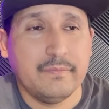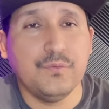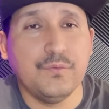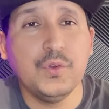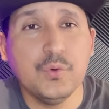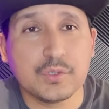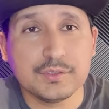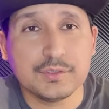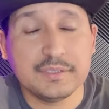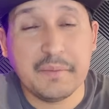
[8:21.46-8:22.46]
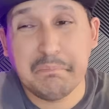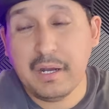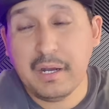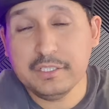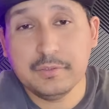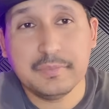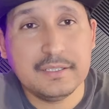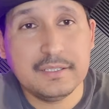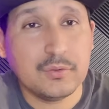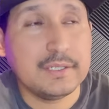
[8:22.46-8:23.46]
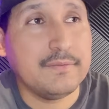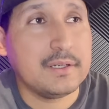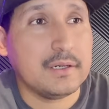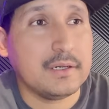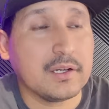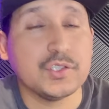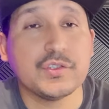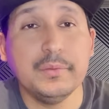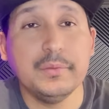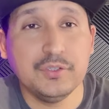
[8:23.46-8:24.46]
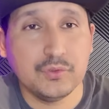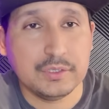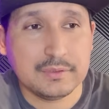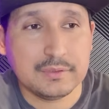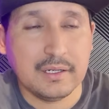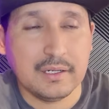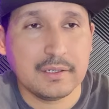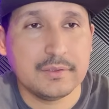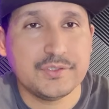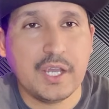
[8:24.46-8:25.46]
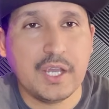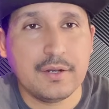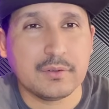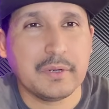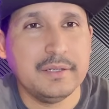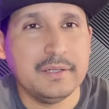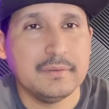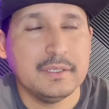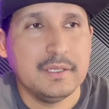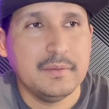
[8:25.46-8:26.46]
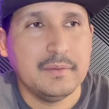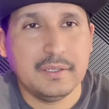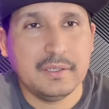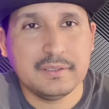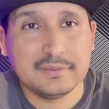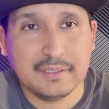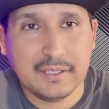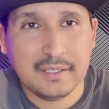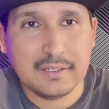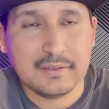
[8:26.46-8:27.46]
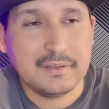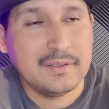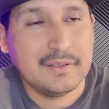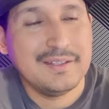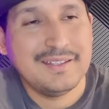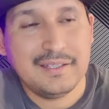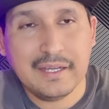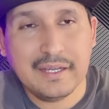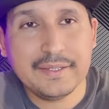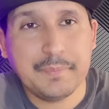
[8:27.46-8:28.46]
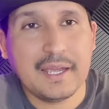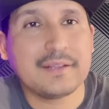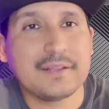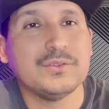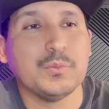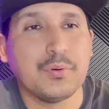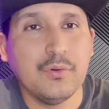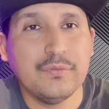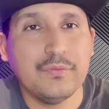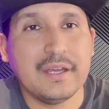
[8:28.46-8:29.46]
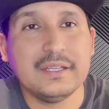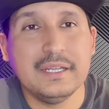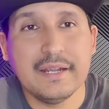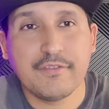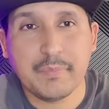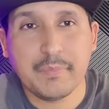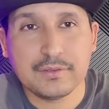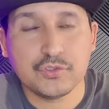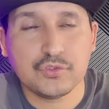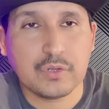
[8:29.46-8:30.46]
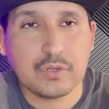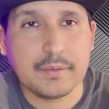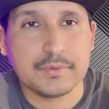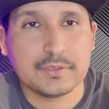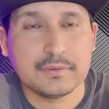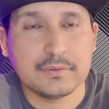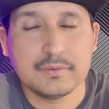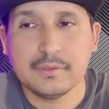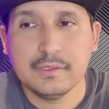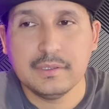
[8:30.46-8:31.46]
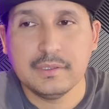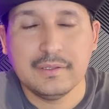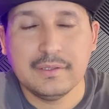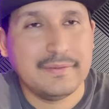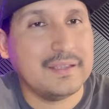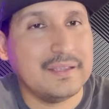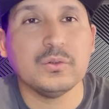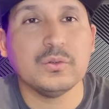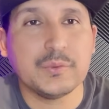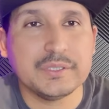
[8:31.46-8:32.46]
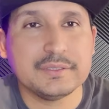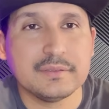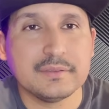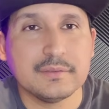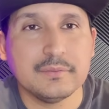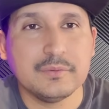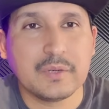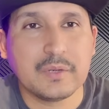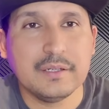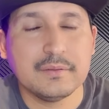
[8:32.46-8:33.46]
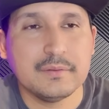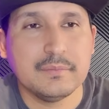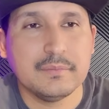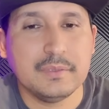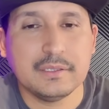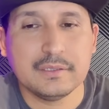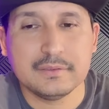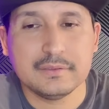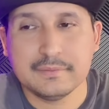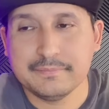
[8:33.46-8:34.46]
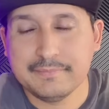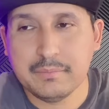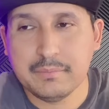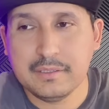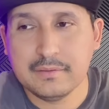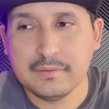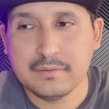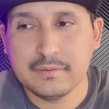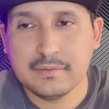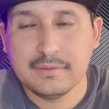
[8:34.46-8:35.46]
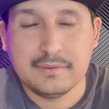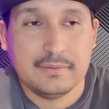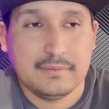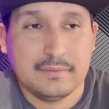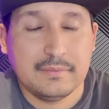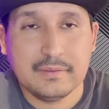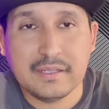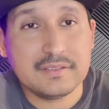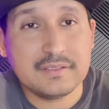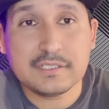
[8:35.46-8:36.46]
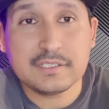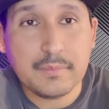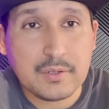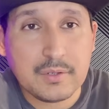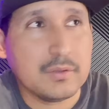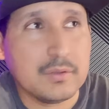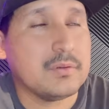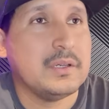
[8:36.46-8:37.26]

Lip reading: viewers that possibly don't even contribute to his channel, right? Because again, he got the plaque to prove that he never bought those subscribers. That's the only reason, right? Because I mean, that's just keeping it real.